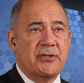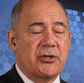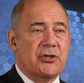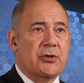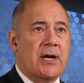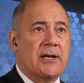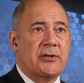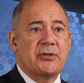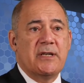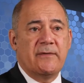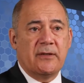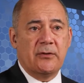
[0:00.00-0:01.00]
to try to
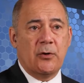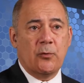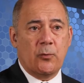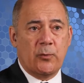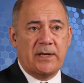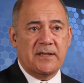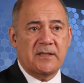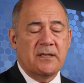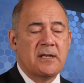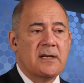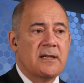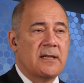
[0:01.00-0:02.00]
achieve a low risk.
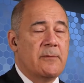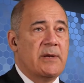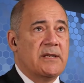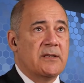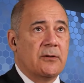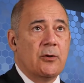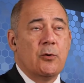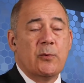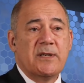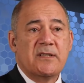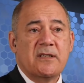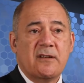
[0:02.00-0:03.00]
That means a low
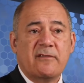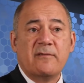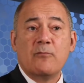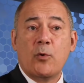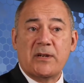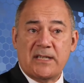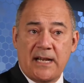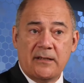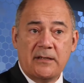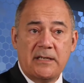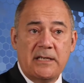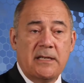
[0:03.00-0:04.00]
risk of
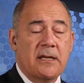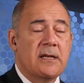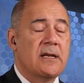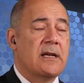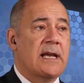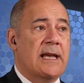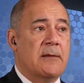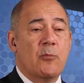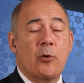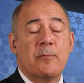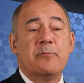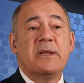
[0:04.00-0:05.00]
mortality and
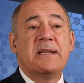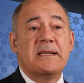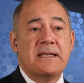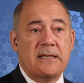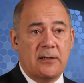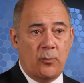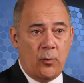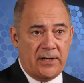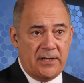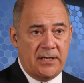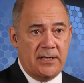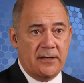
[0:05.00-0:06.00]
morbidity in
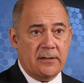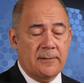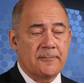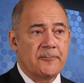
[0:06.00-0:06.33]
1 year.